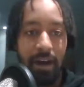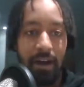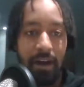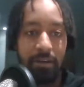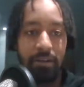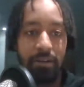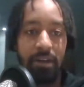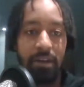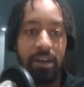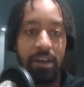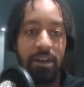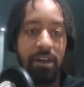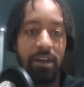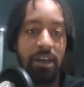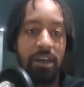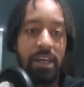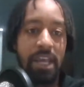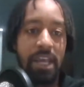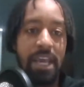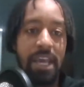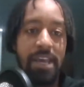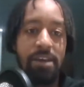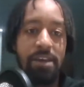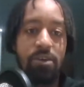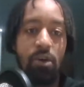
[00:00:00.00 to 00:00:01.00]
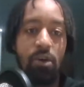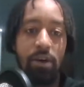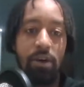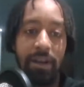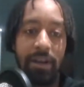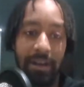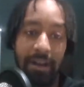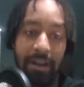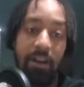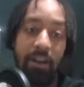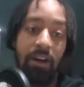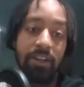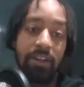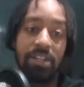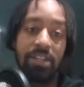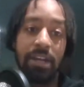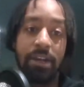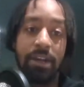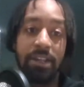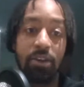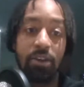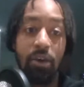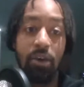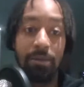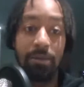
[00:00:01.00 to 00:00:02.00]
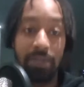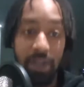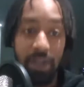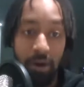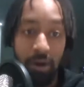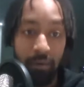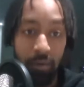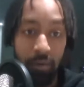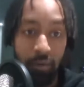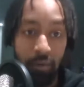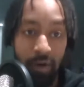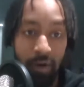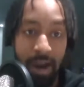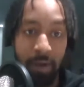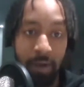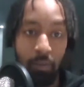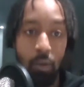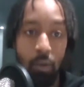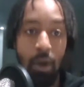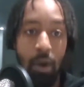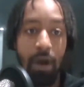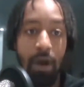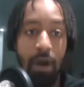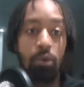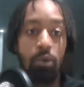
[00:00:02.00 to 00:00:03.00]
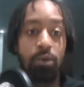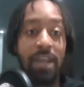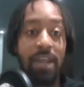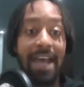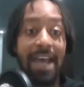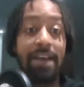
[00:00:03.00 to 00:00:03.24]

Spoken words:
I think he got, like I said, he got himself around well.